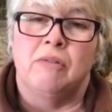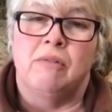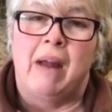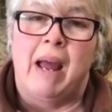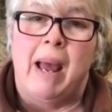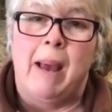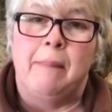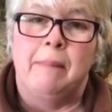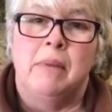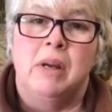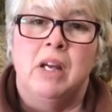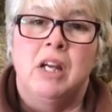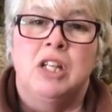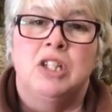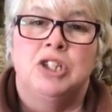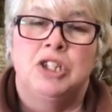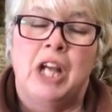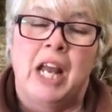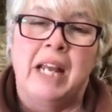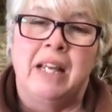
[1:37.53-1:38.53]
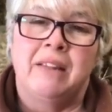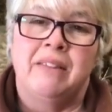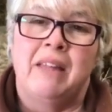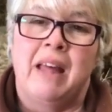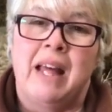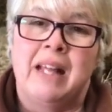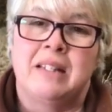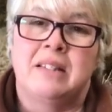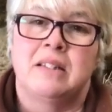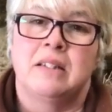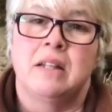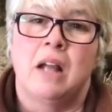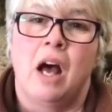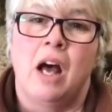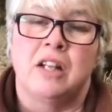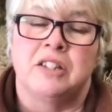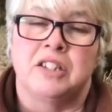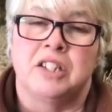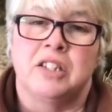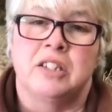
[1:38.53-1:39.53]
ram, check their
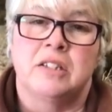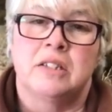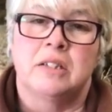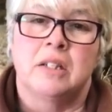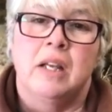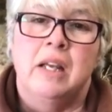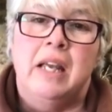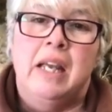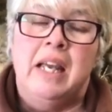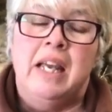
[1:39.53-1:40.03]
udders.